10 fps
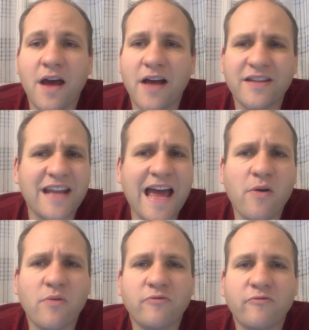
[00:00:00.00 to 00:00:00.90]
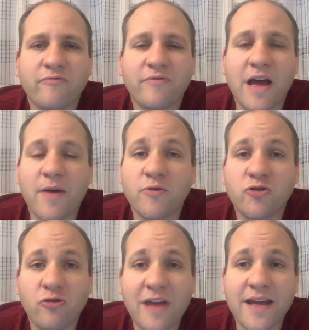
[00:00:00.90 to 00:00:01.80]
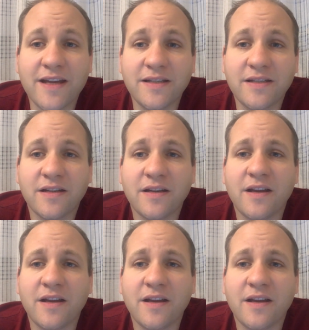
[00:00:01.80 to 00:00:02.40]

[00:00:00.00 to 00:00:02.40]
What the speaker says: I don't know how true that is.